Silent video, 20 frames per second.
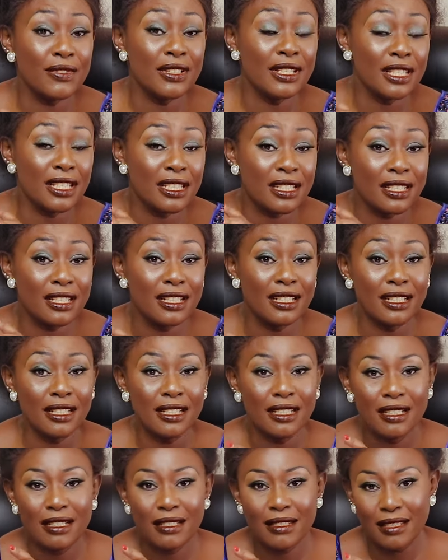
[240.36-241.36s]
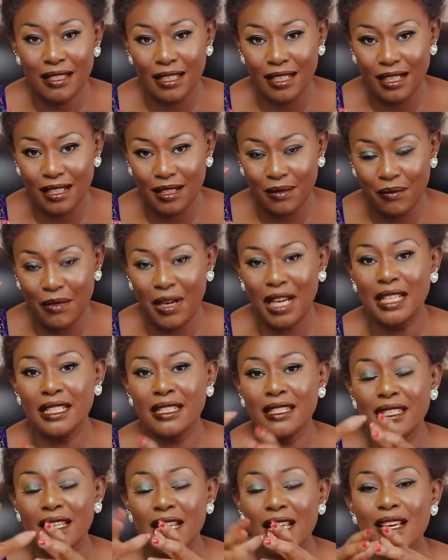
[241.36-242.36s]
finishing 6
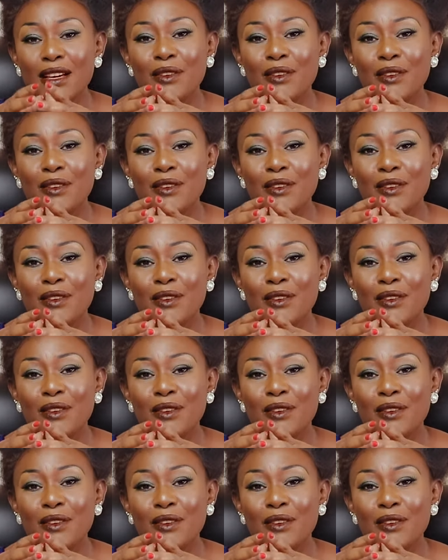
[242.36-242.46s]
months,